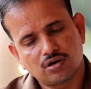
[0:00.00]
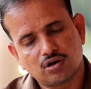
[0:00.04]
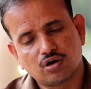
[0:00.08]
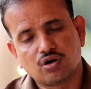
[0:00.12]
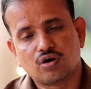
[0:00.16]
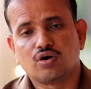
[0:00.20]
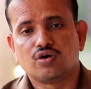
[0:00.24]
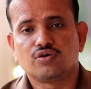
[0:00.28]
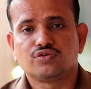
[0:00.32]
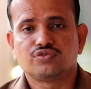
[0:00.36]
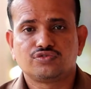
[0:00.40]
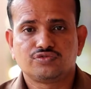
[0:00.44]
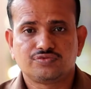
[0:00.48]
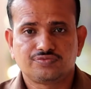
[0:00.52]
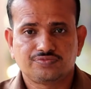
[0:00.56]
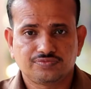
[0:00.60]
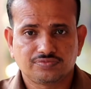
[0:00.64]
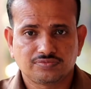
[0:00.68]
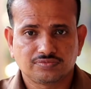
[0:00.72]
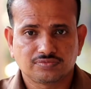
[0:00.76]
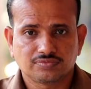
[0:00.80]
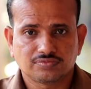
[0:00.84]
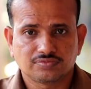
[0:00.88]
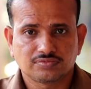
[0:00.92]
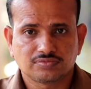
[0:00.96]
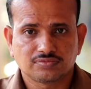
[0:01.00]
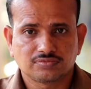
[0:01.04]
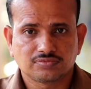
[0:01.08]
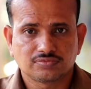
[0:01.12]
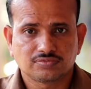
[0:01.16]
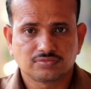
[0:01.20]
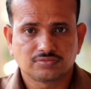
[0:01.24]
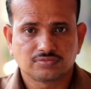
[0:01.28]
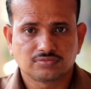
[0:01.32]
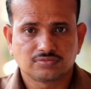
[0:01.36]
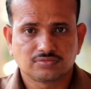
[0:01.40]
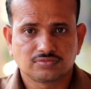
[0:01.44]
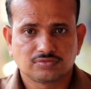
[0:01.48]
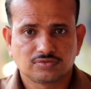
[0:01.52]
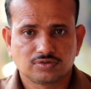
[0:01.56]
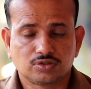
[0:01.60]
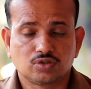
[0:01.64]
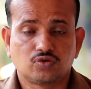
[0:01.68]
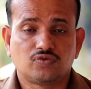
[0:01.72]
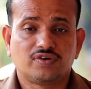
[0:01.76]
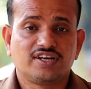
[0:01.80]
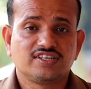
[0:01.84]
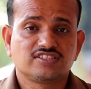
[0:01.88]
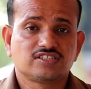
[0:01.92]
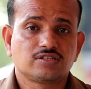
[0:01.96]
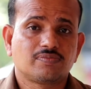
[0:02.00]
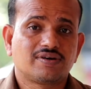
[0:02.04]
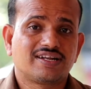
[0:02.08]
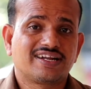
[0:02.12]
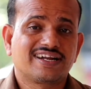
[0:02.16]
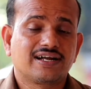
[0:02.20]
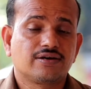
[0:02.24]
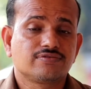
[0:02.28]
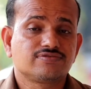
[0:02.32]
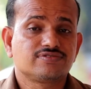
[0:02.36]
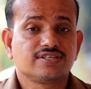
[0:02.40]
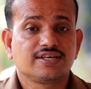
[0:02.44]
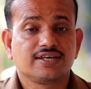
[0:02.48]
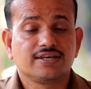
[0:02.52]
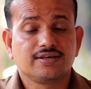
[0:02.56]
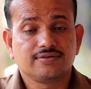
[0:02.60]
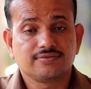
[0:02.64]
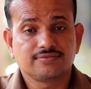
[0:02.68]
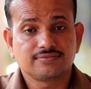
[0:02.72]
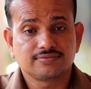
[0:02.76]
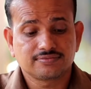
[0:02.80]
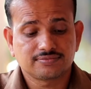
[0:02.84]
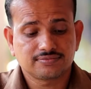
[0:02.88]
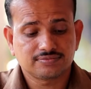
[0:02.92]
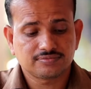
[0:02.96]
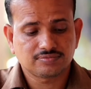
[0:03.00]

off. So what is the paragraph saying?